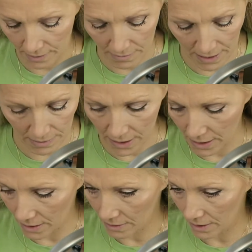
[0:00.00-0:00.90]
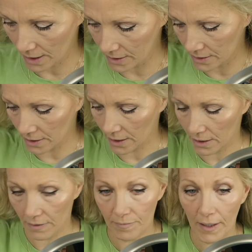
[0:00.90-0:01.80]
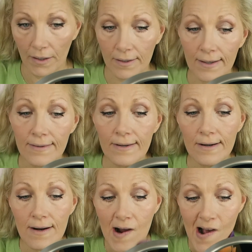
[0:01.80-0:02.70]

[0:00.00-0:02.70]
Maybe I didn't get enough powder down there.